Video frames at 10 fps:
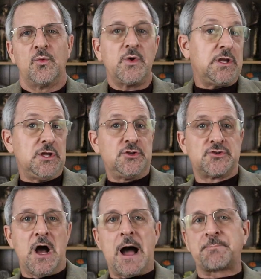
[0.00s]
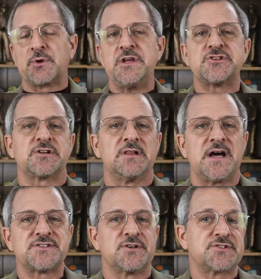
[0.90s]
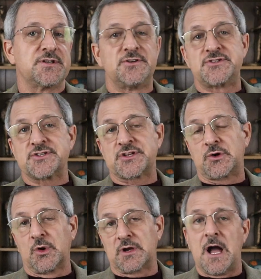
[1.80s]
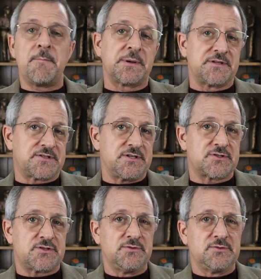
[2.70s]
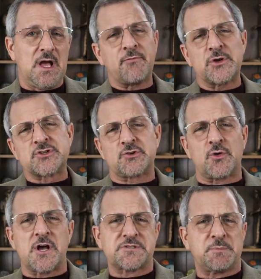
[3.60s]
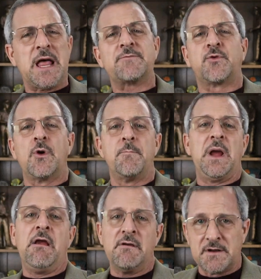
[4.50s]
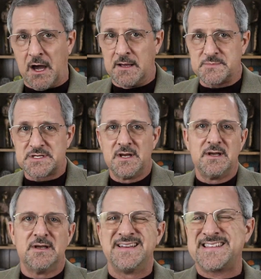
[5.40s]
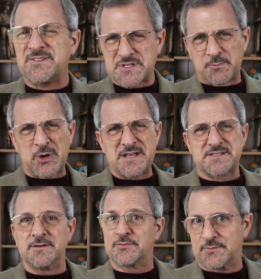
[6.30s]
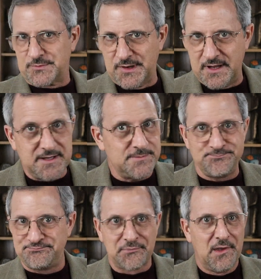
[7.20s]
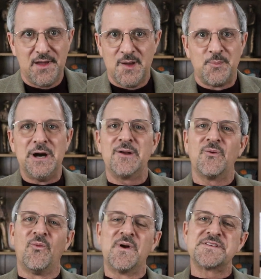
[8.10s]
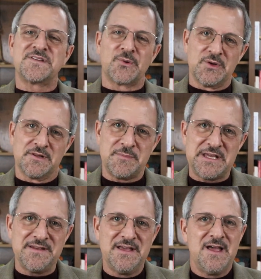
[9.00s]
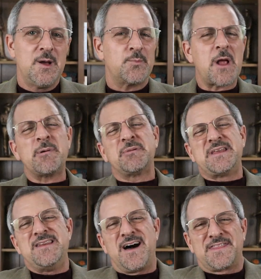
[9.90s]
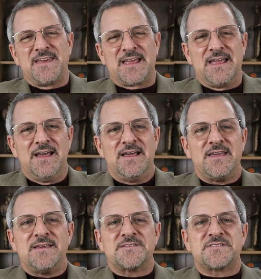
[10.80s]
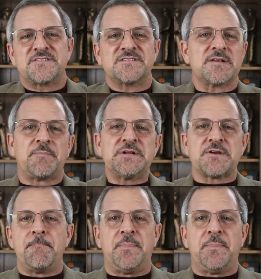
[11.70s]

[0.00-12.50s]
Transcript: we need to operationalize our synergistic core competencies to leverage cross platform paradigms. Sounds impressive, right? But what does it really mean? Probably nothing. It's just a bunch of